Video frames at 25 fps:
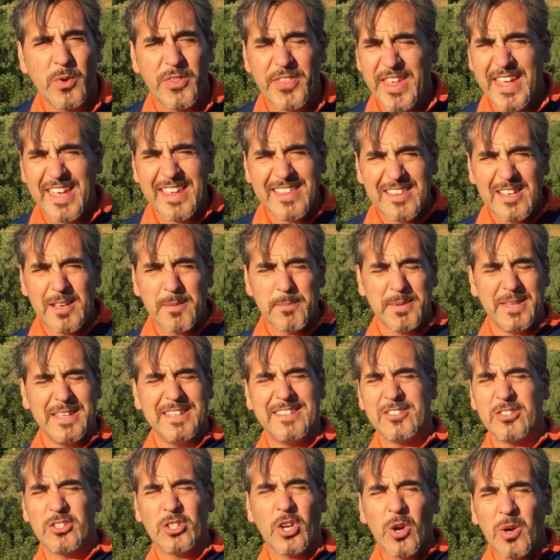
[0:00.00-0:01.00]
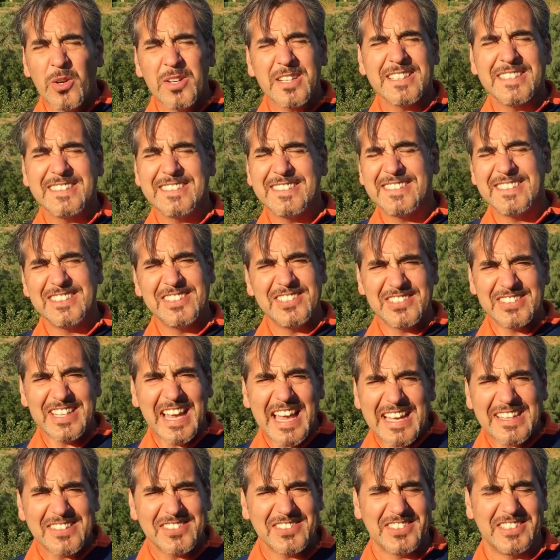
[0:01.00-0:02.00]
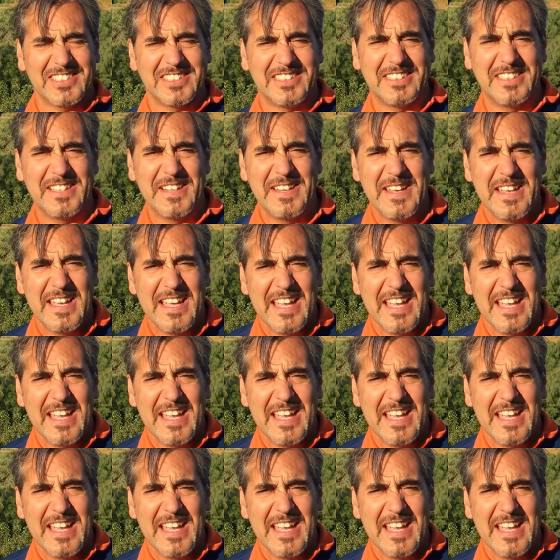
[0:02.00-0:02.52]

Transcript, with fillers: would end up in total disaster.